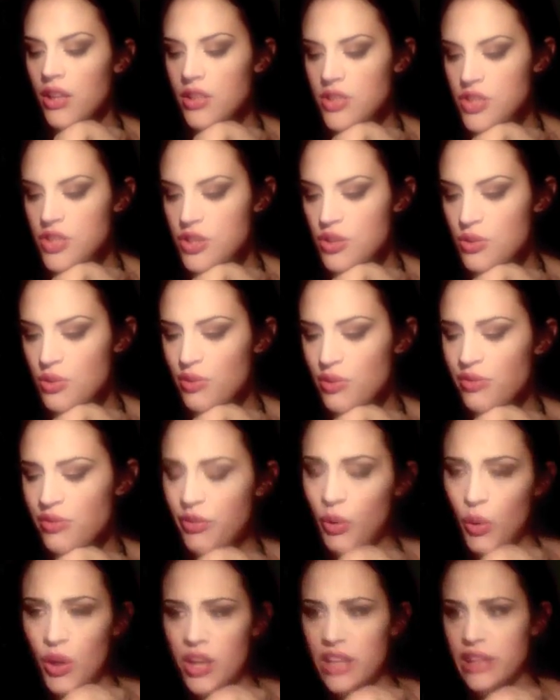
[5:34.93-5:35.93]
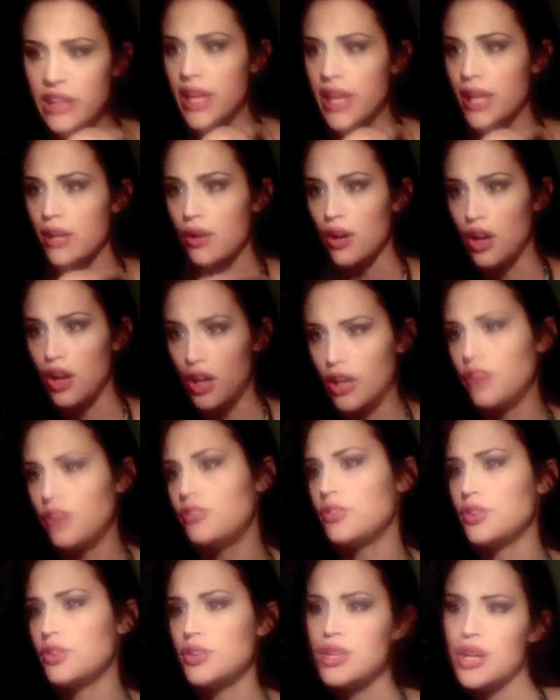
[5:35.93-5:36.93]
to avoid that
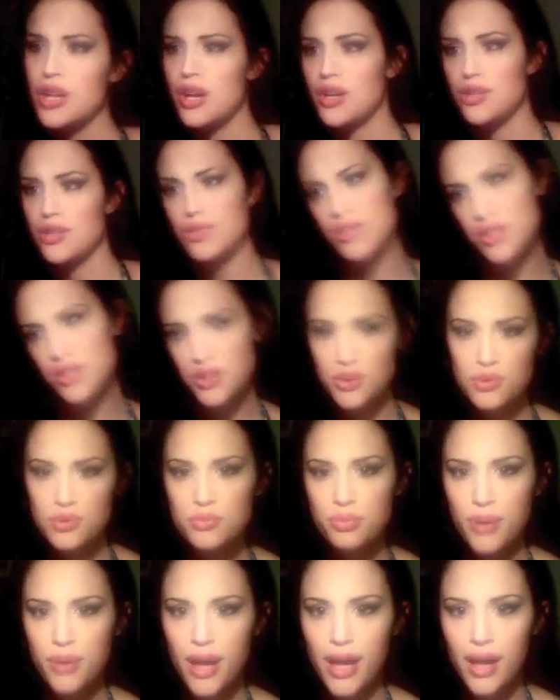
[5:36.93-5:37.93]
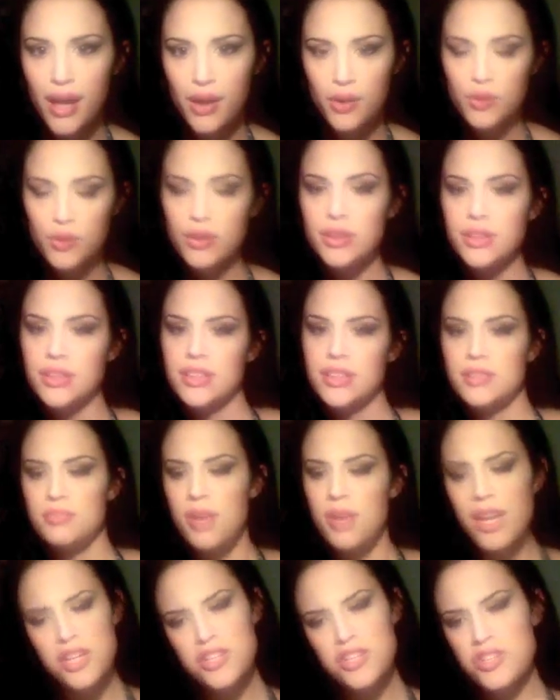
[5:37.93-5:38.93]
awful cartoon brow,
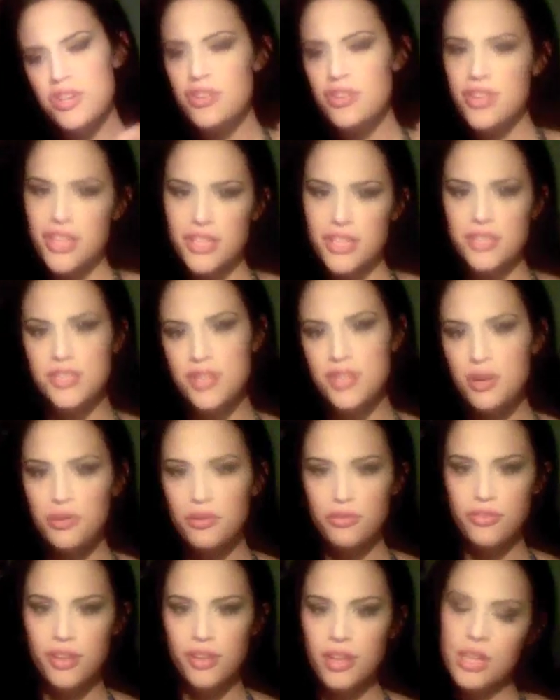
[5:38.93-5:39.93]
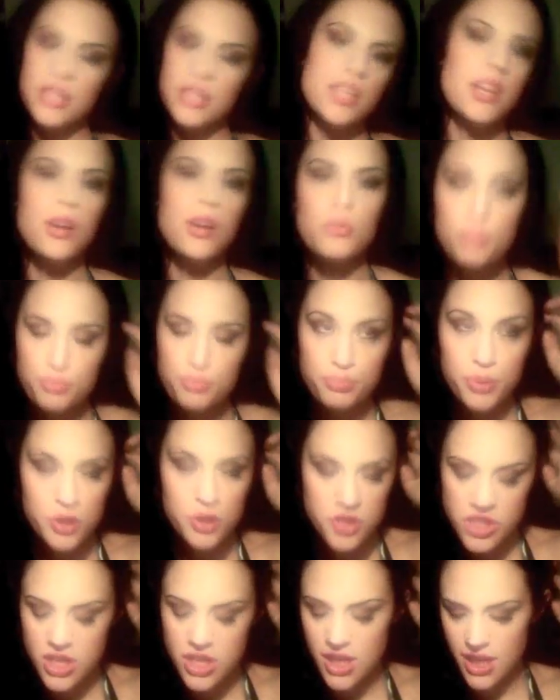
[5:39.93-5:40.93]
make sure that you don't fill,
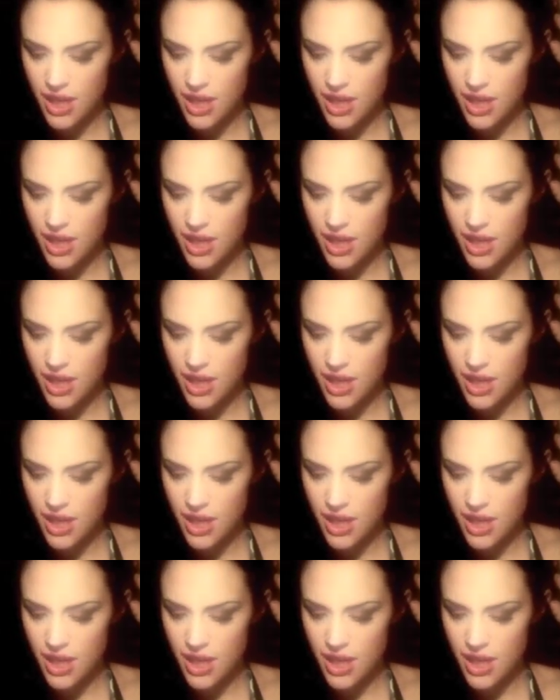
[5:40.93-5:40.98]
bullshit.